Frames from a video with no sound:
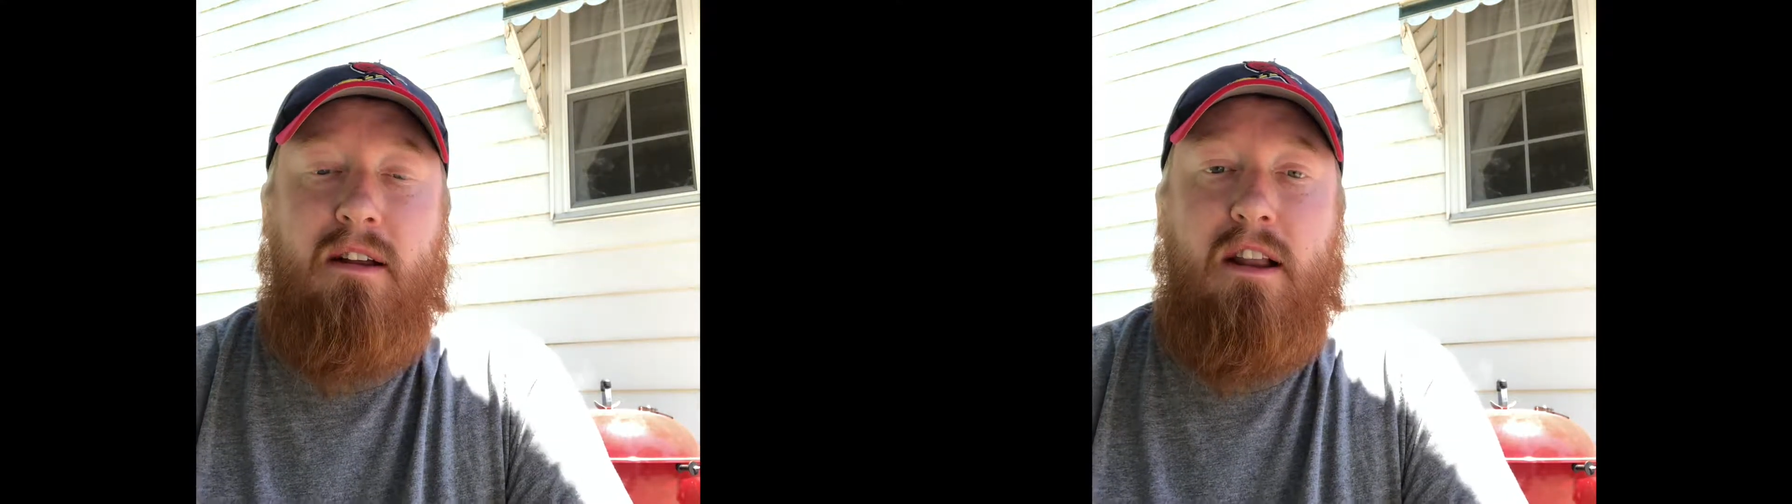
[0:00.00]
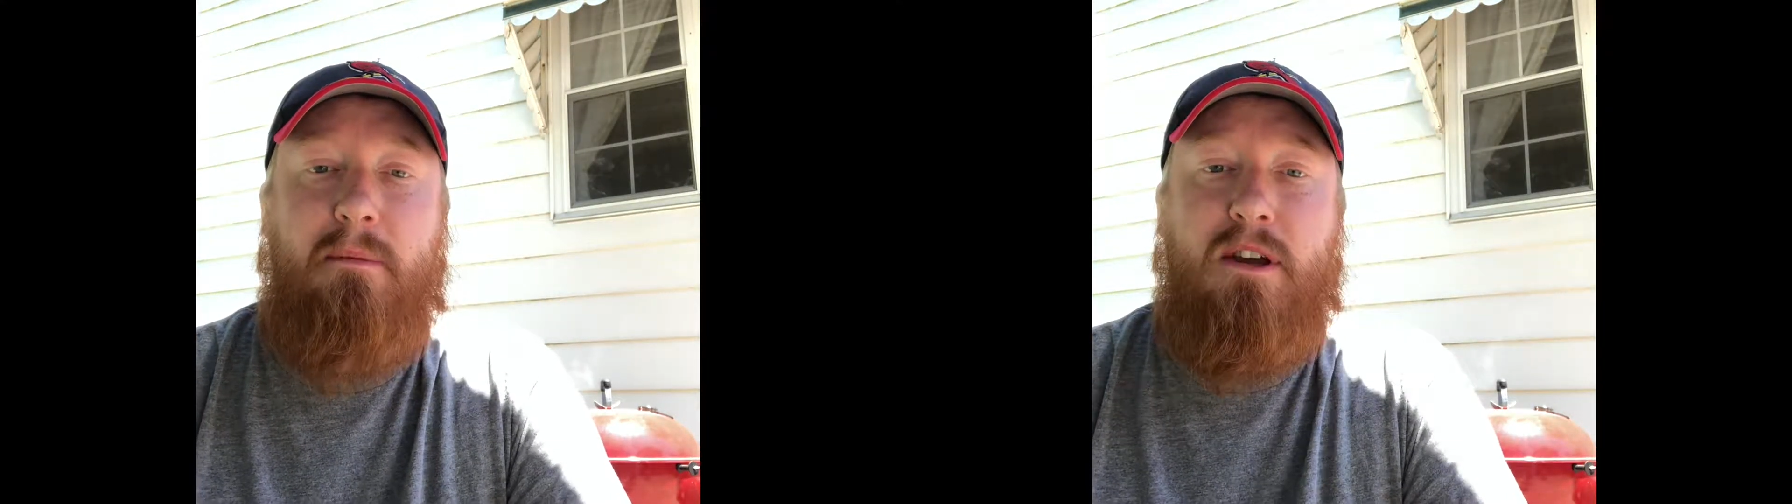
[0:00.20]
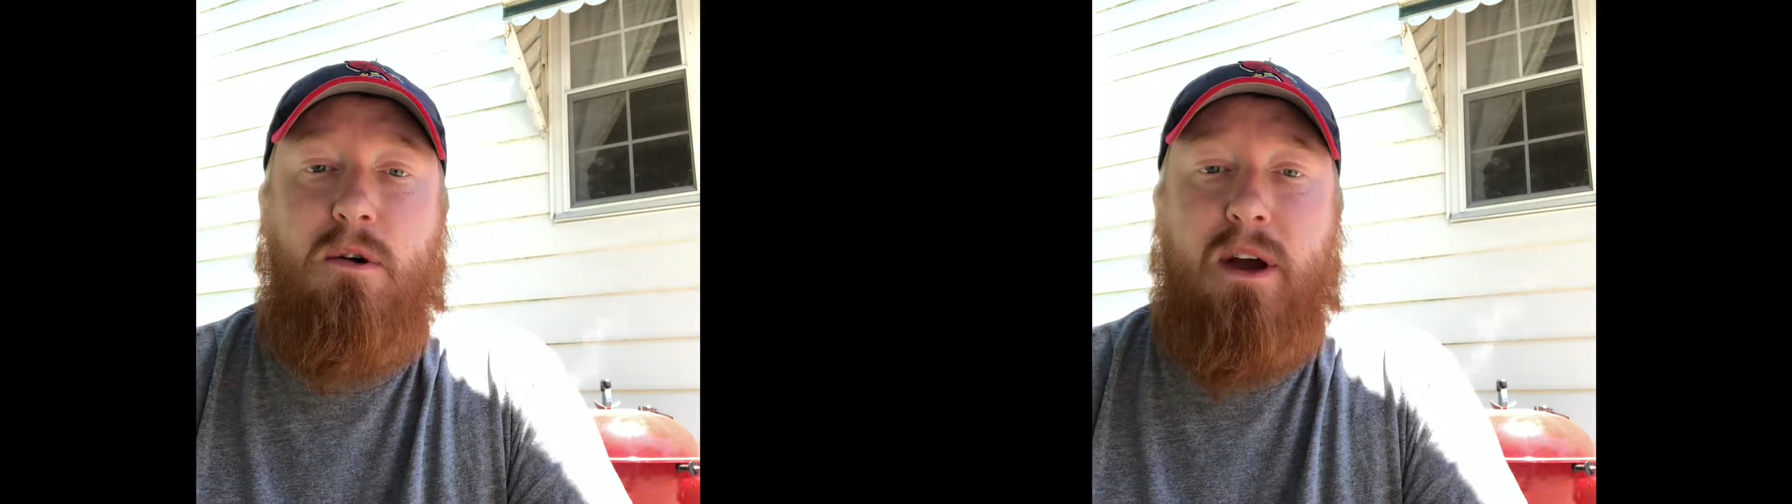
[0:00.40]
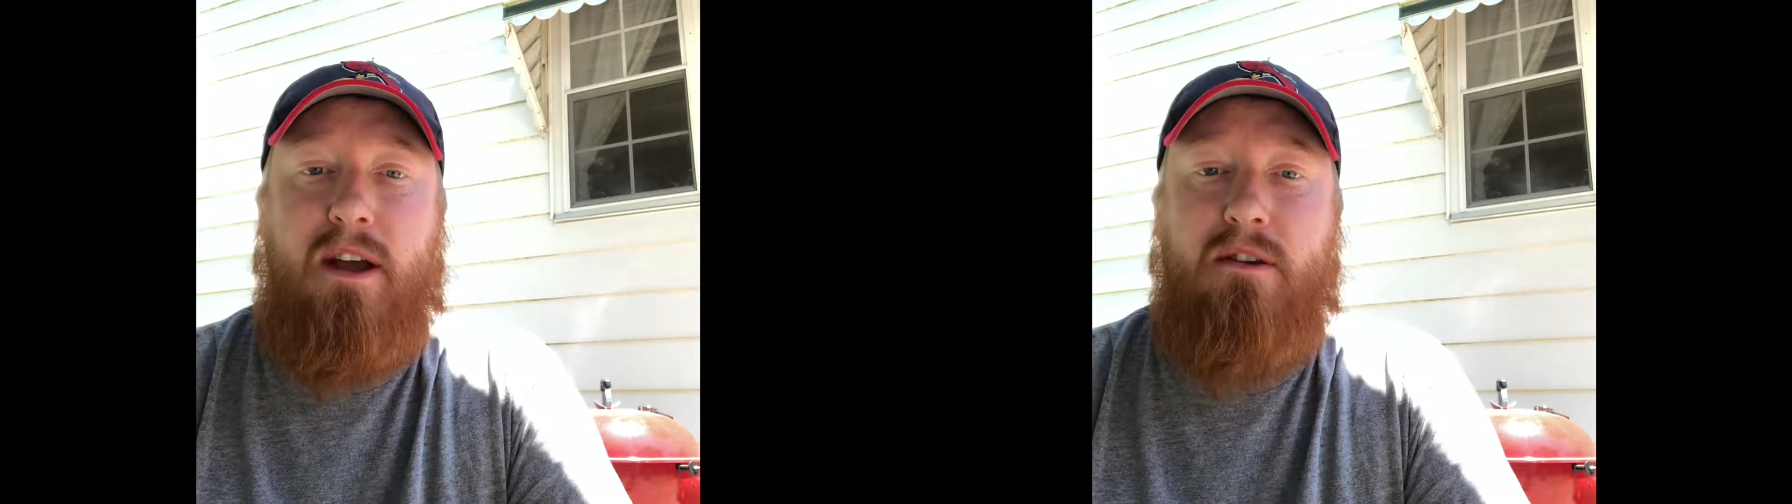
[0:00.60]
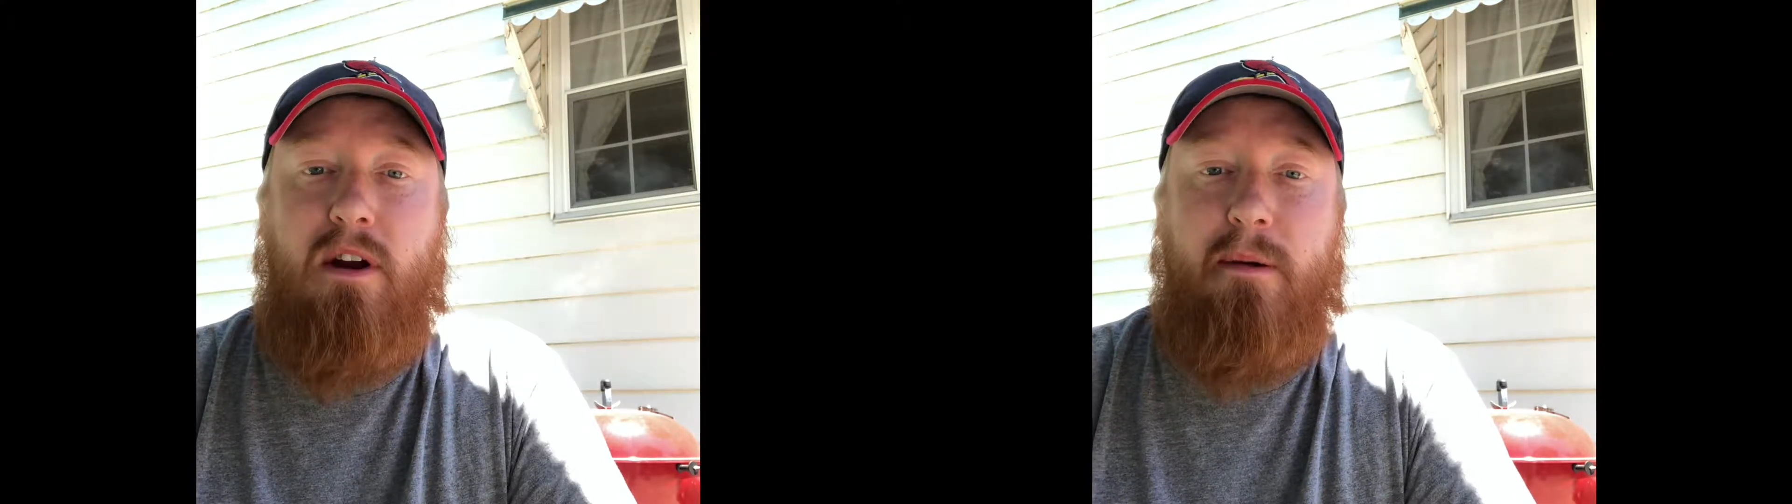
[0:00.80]
Let me go
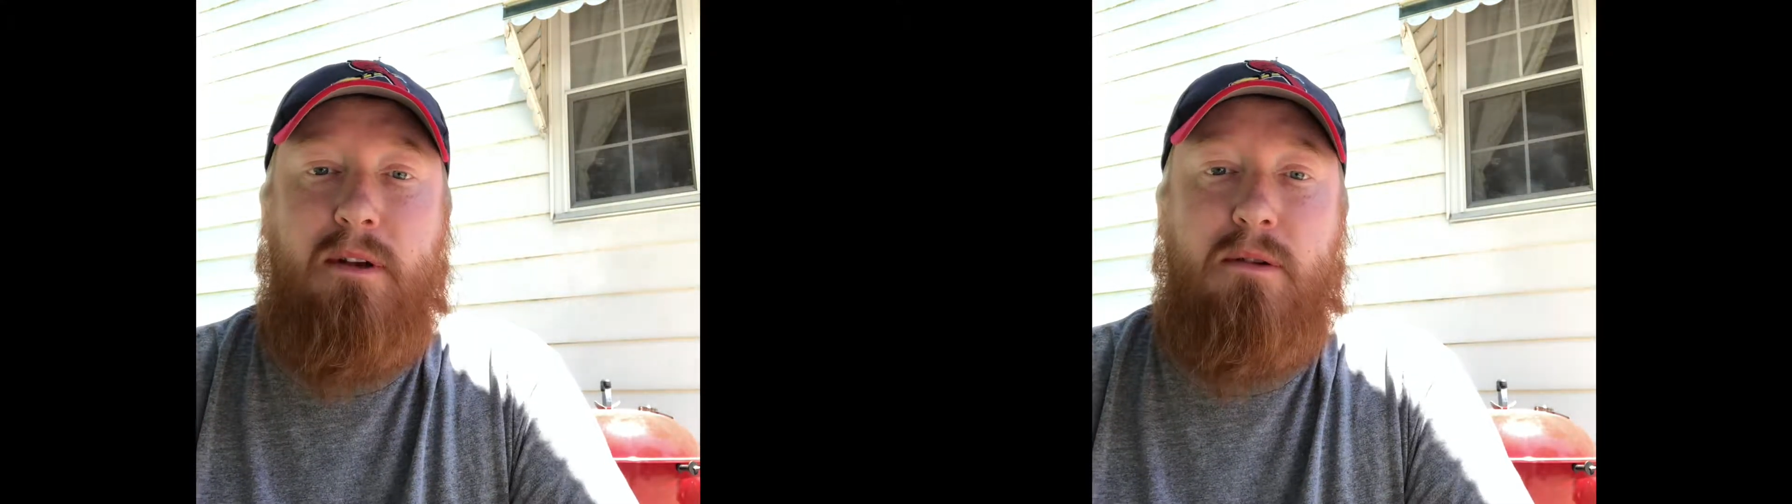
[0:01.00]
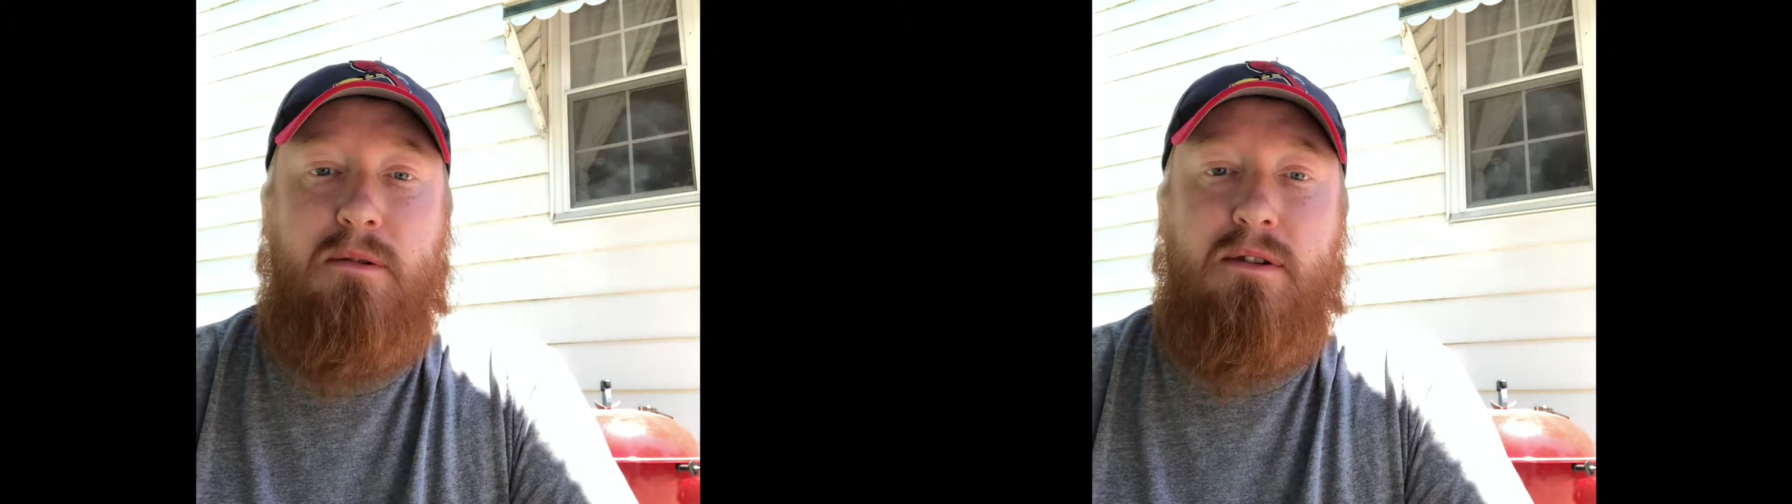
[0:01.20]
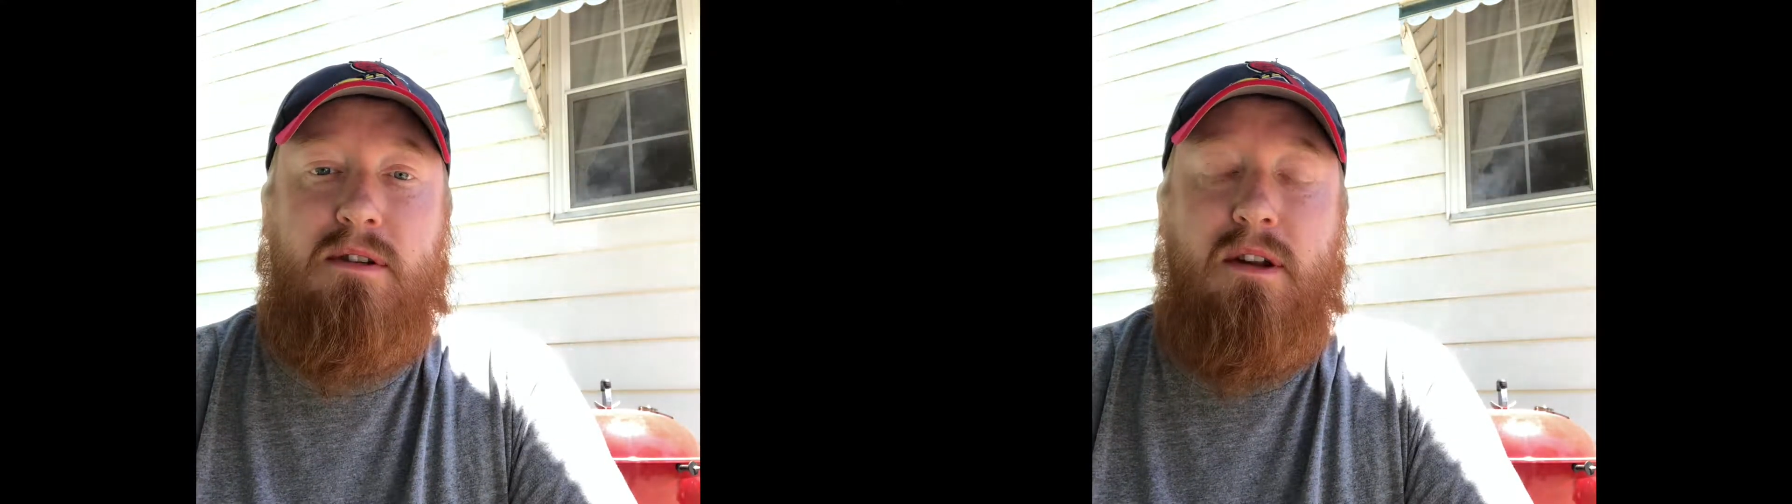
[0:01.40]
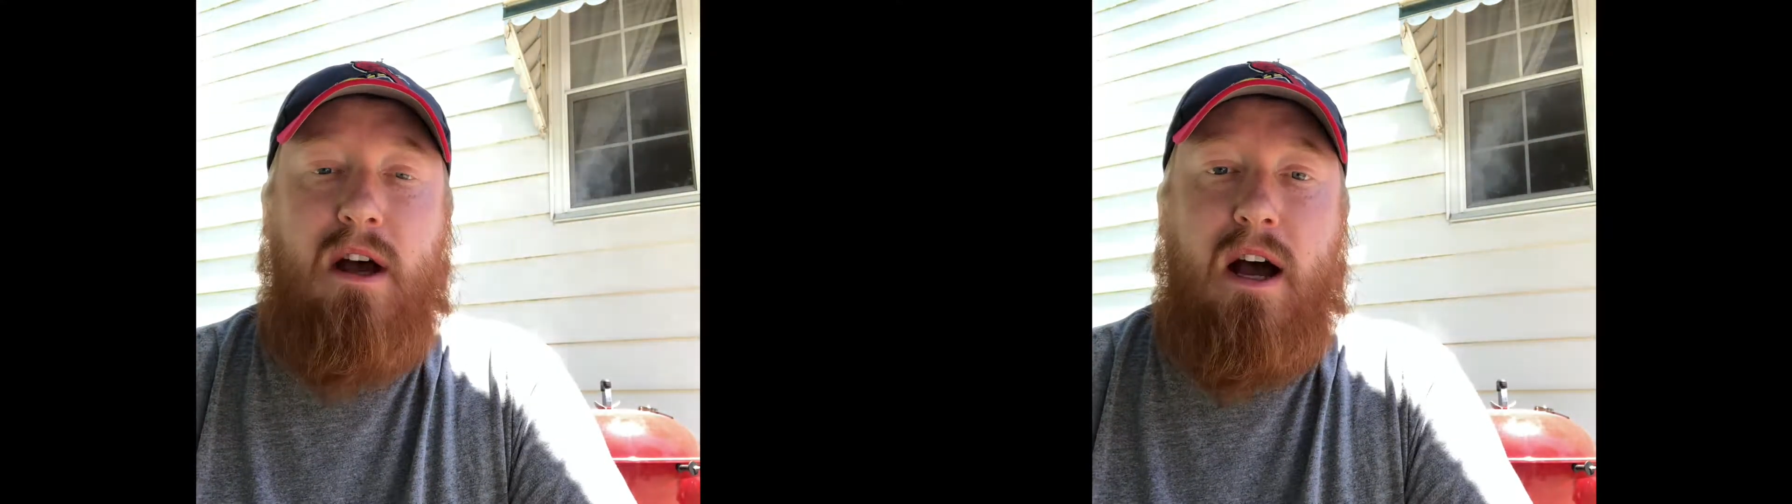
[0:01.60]
ahead and grab those